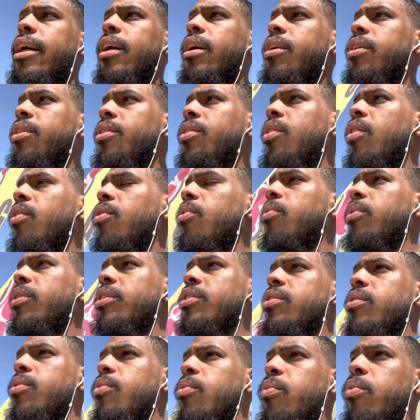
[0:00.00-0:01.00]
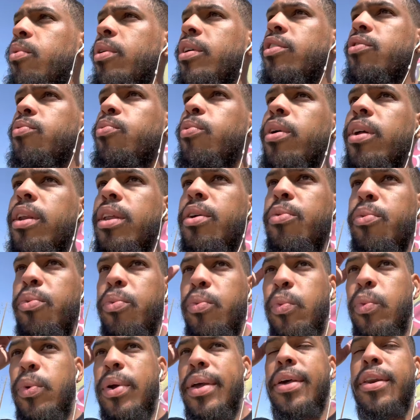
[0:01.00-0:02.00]
you know, which really
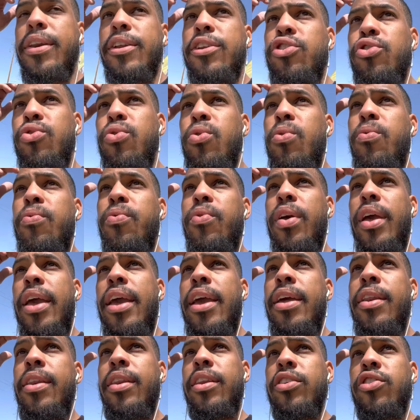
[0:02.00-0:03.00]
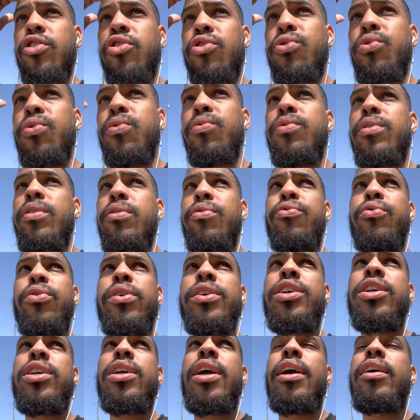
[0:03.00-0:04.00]
we in the truth, and this truth
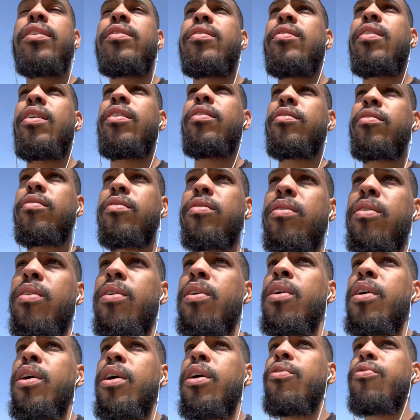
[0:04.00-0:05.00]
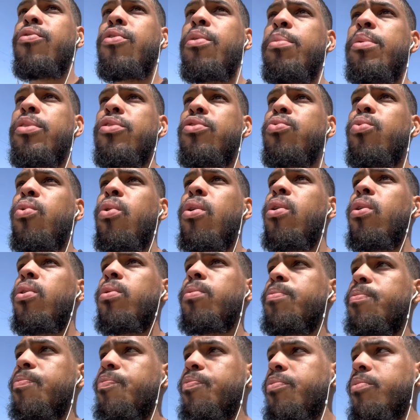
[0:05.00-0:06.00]
differentiates us from this world.
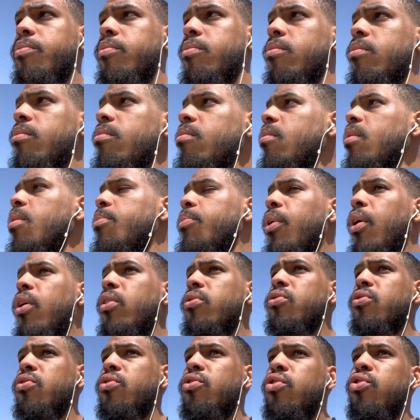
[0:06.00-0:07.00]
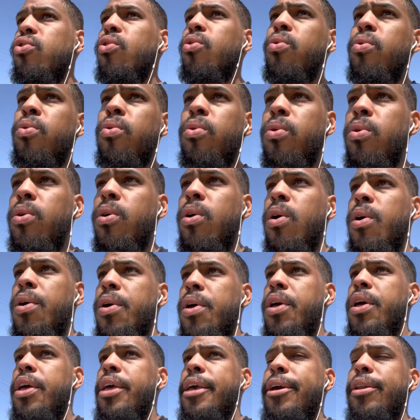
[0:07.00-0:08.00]
But also too,
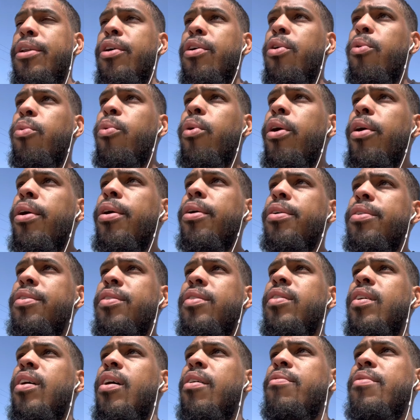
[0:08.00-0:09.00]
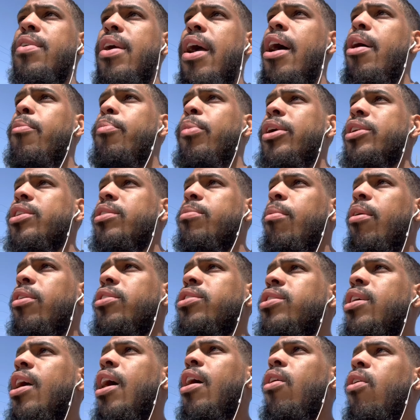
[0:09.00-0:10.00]
you know, the words of Yahawah Bashim
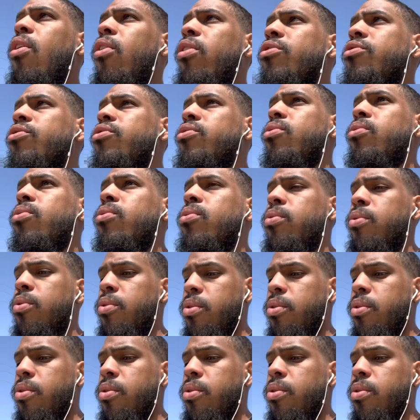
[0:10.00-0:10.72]
outside also,